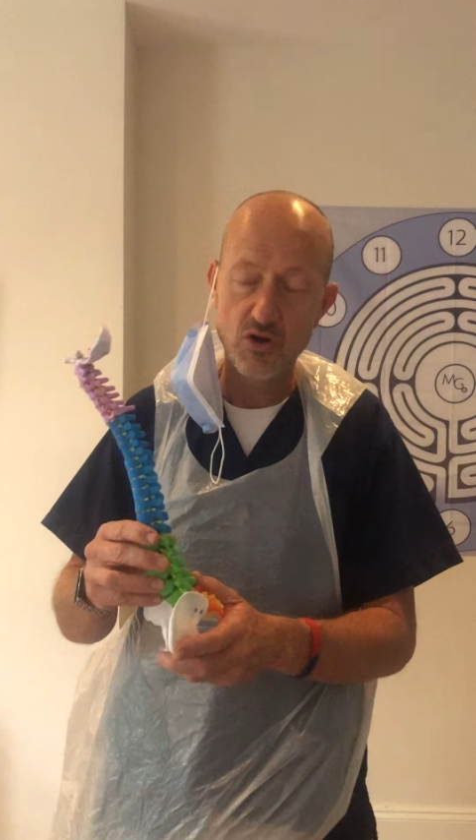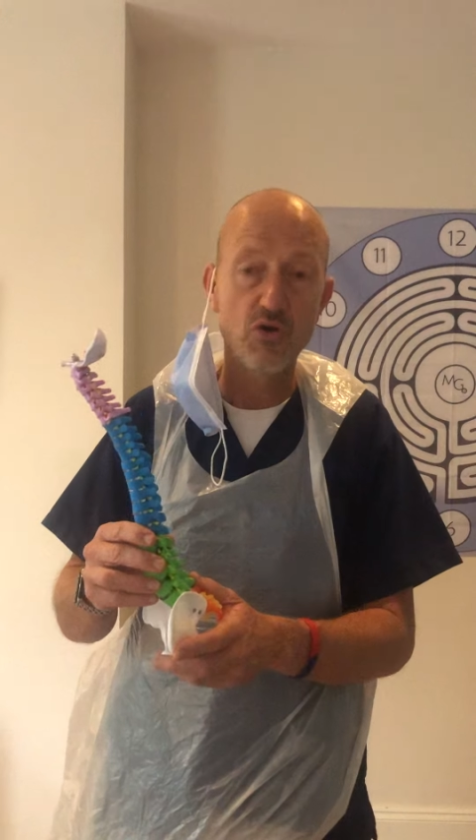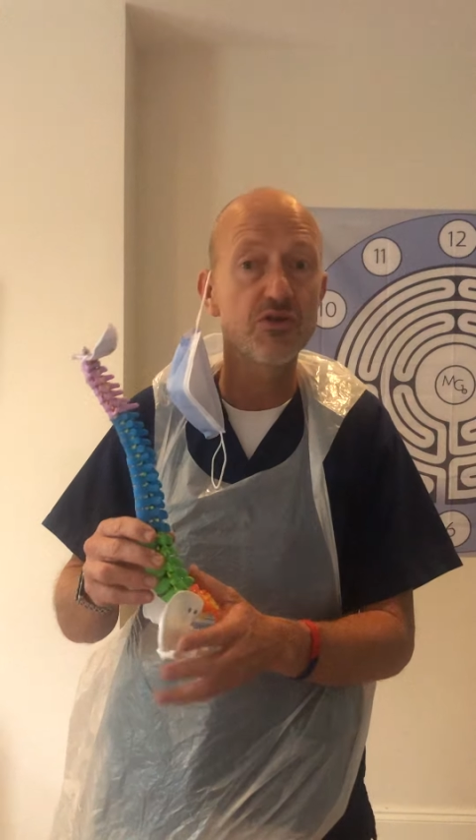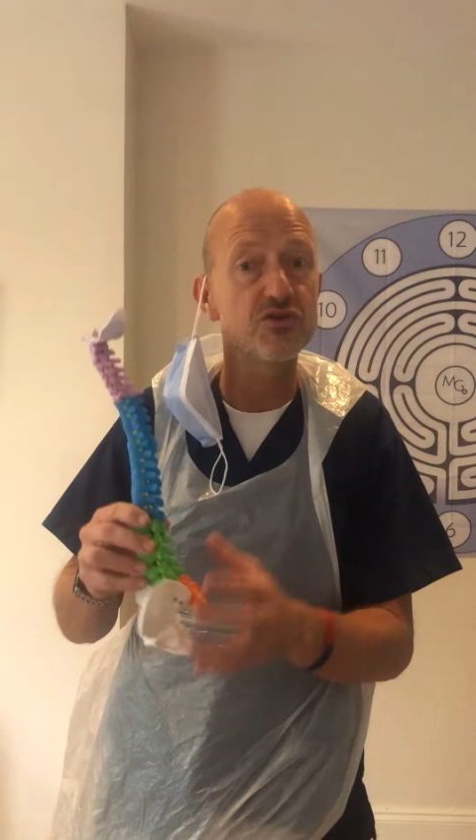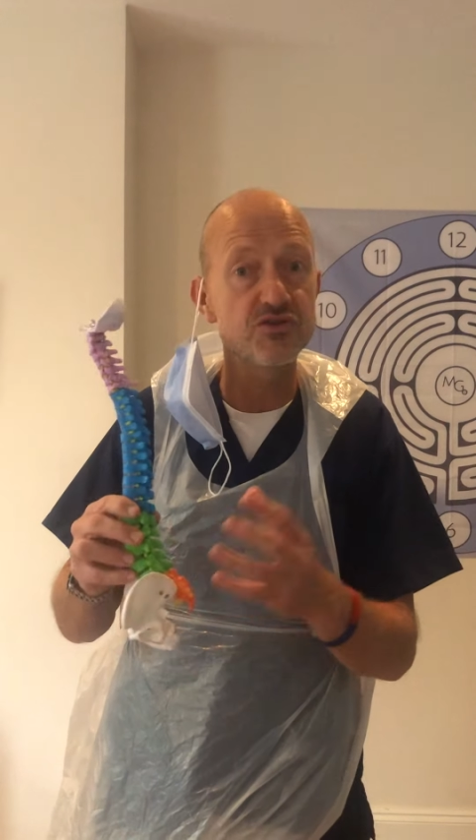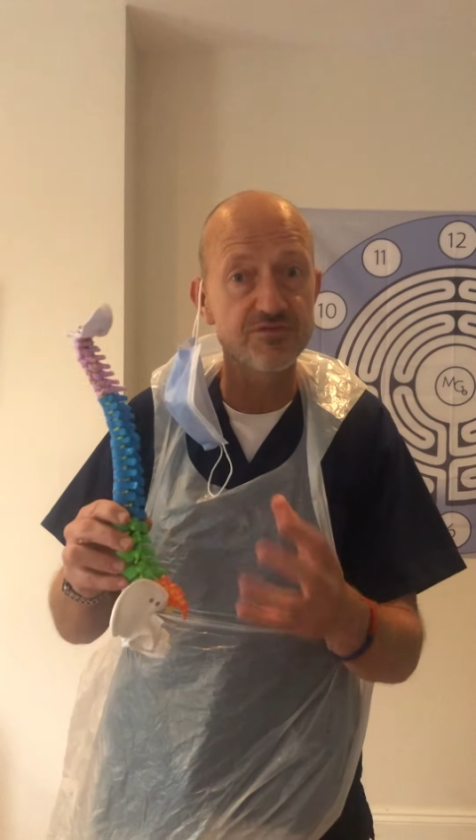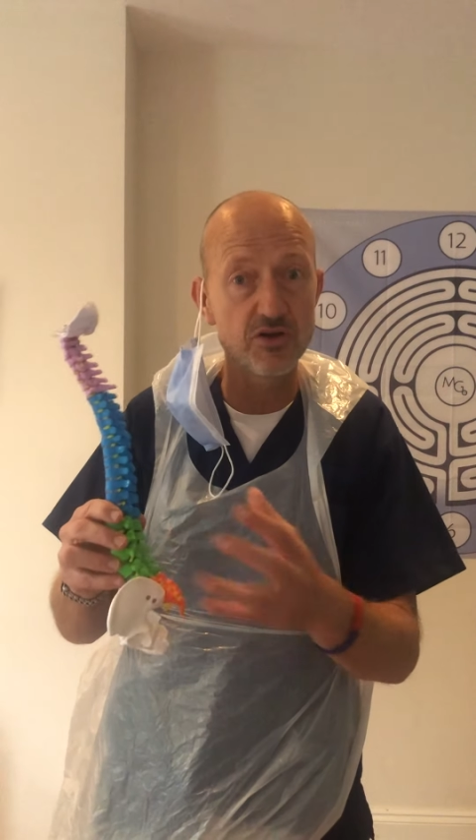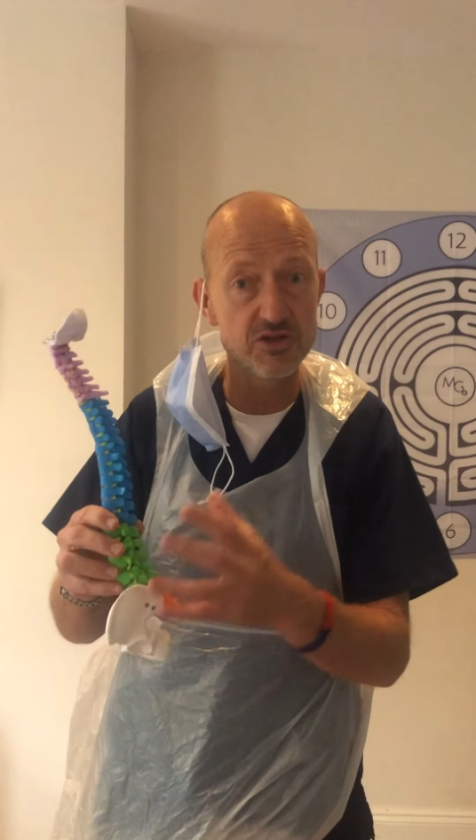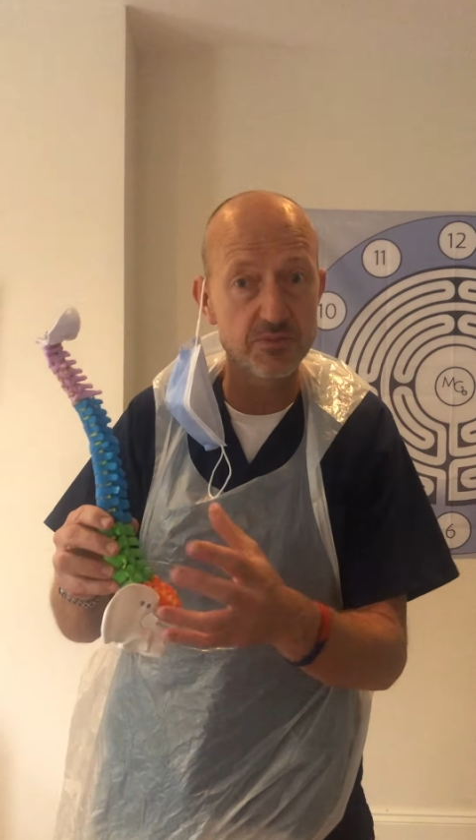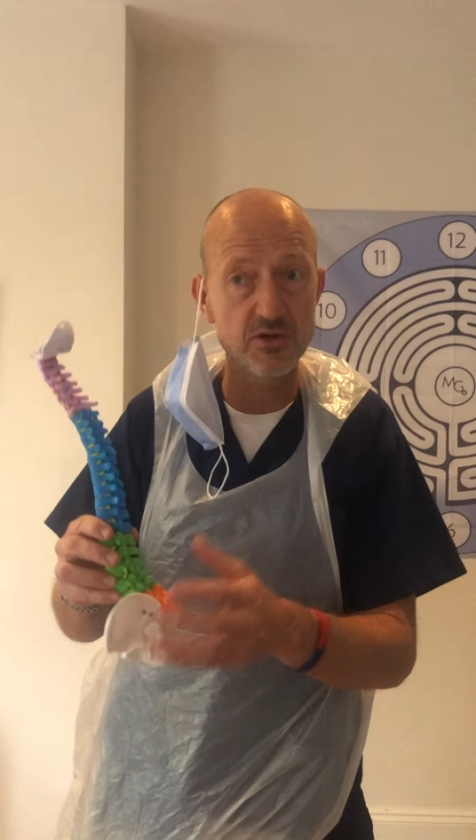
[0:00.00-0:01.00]
All those
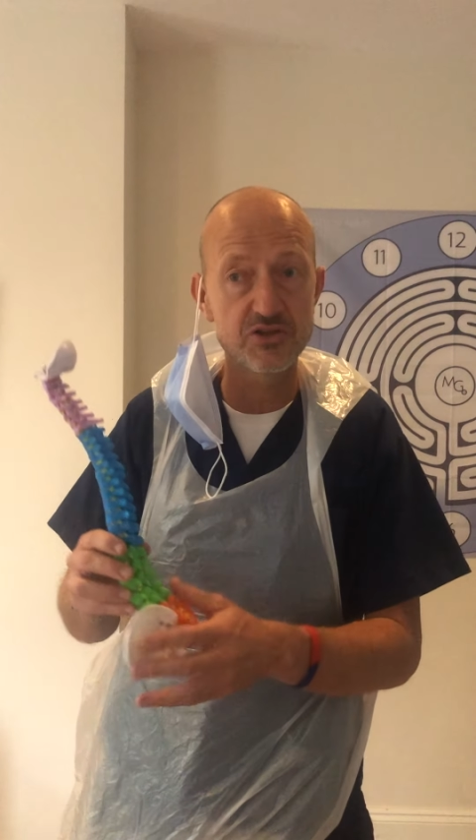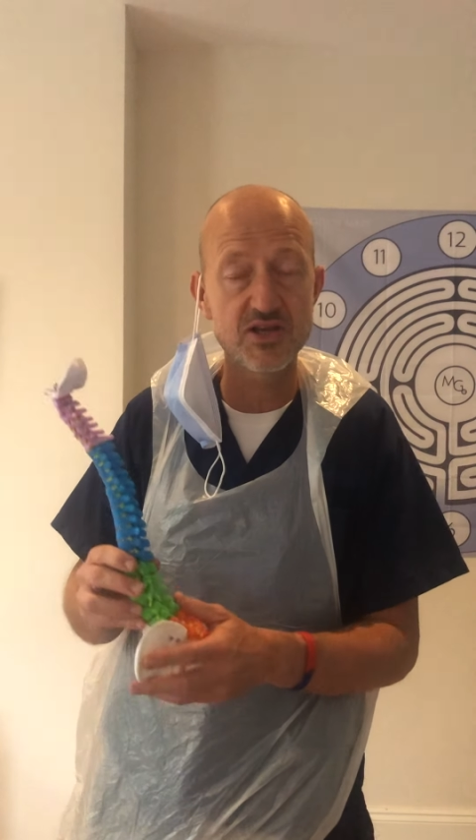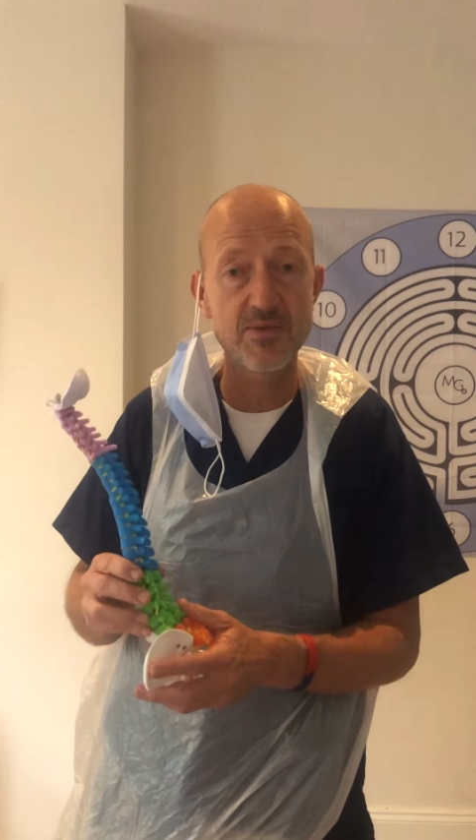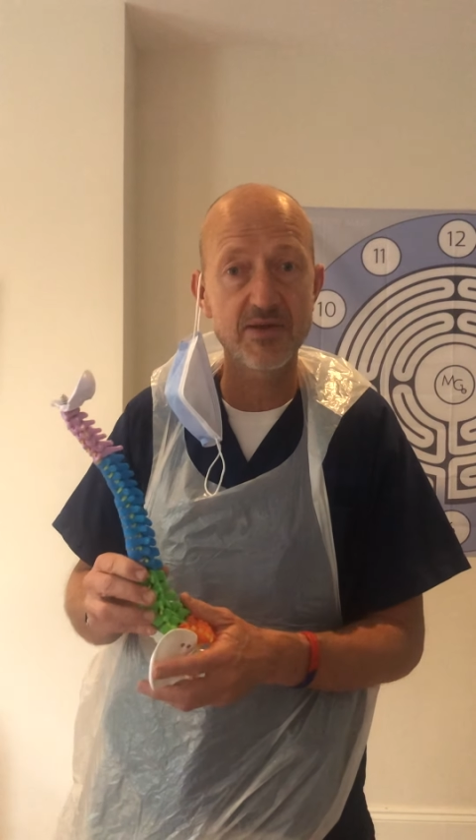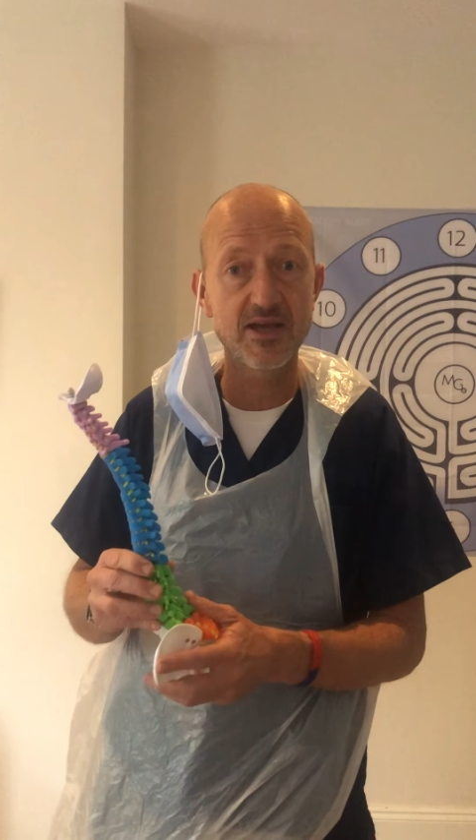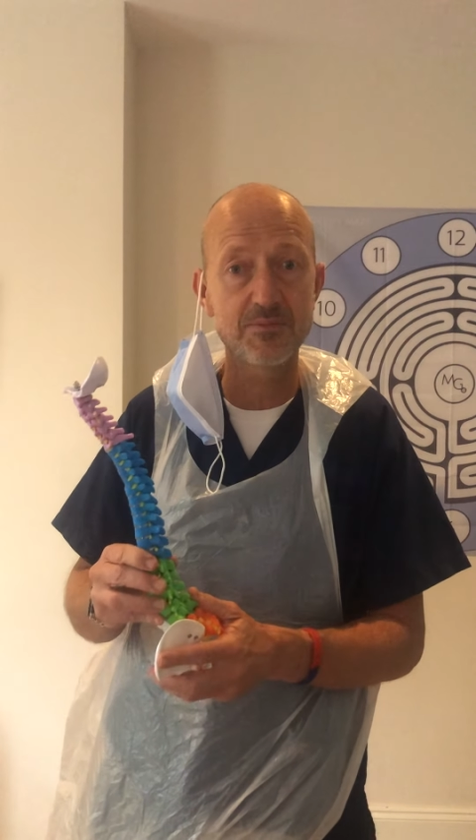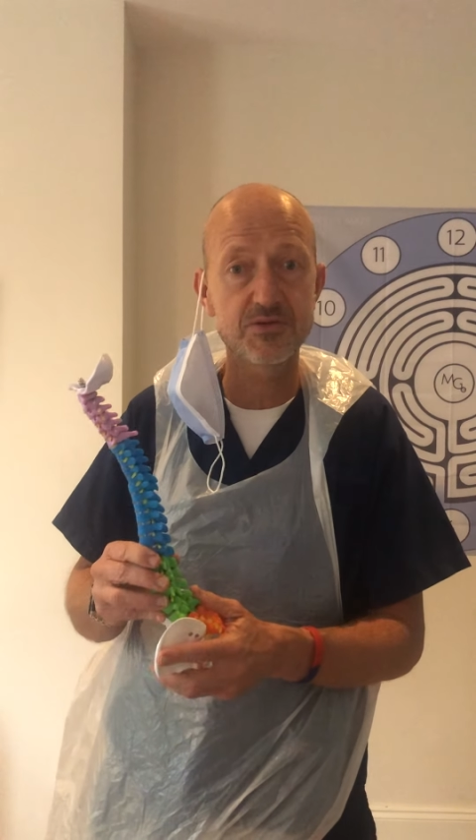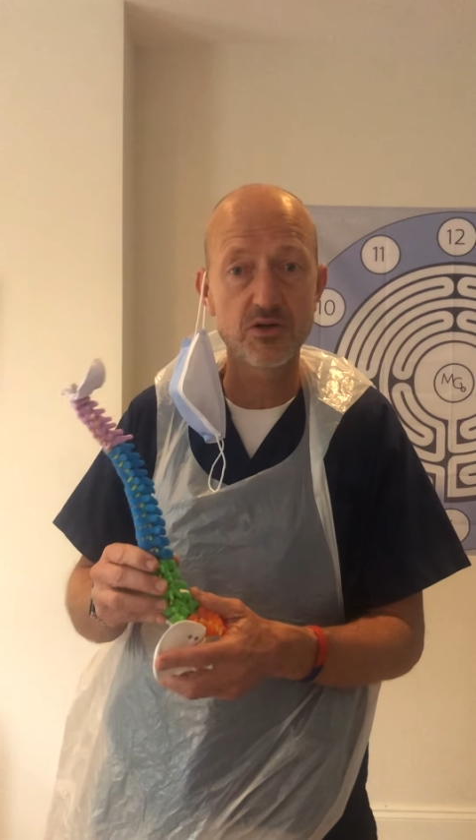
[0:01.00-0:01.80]
vertebrae are jamming up.